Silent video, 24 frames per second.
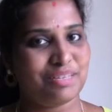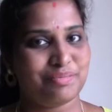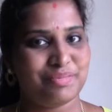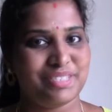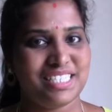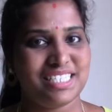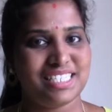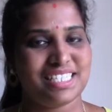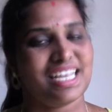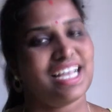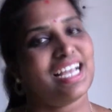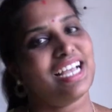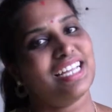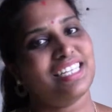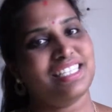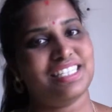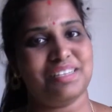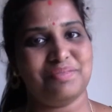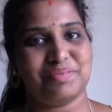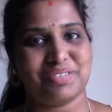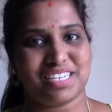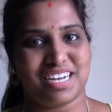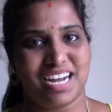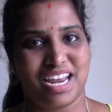comment
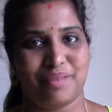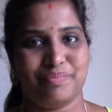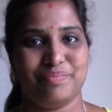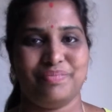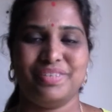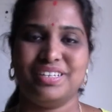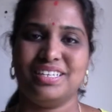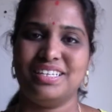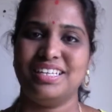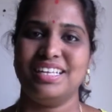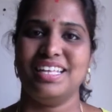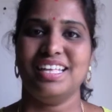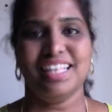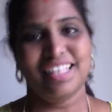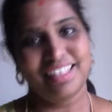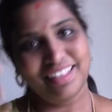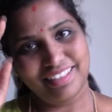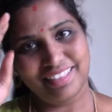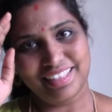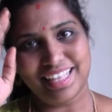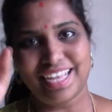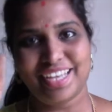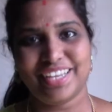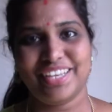and subscribe.
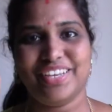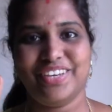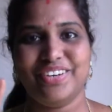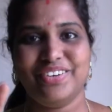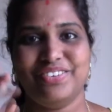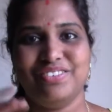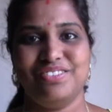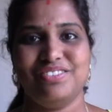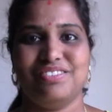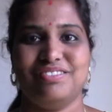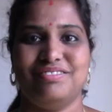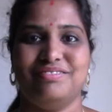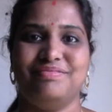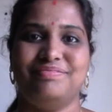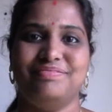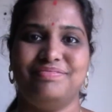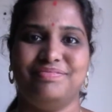Thank you.